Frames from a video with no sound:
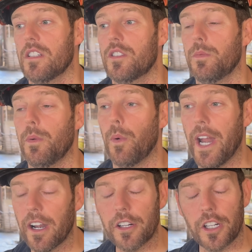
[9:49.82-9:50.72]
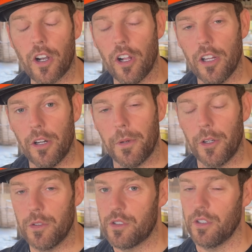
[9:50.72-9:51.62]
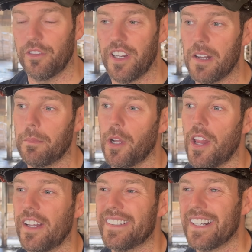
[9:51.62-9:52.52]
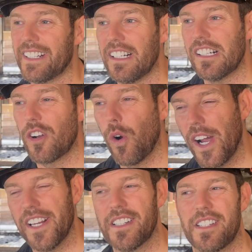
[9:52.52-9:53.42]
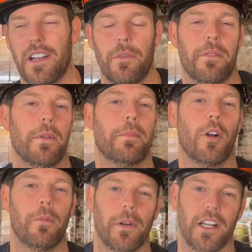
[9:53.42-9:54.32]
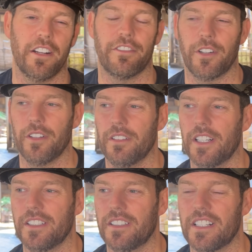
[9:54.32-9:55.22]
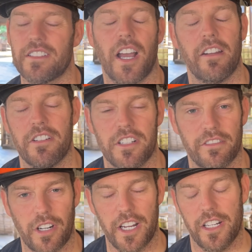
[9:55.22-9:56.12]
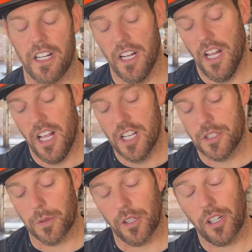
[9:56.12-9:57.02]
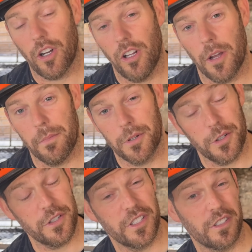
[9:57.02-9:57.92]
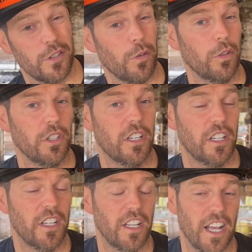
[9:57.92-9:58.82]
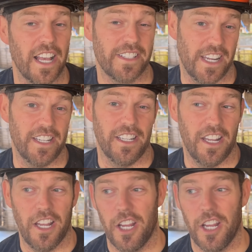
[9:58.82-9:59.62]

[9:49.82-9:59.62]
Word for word: So we were going to call it On My Own Two Feet, but it didn't quite sit with me properly for like the entirety of writing it. So we're going to call it Bruised Soul, as in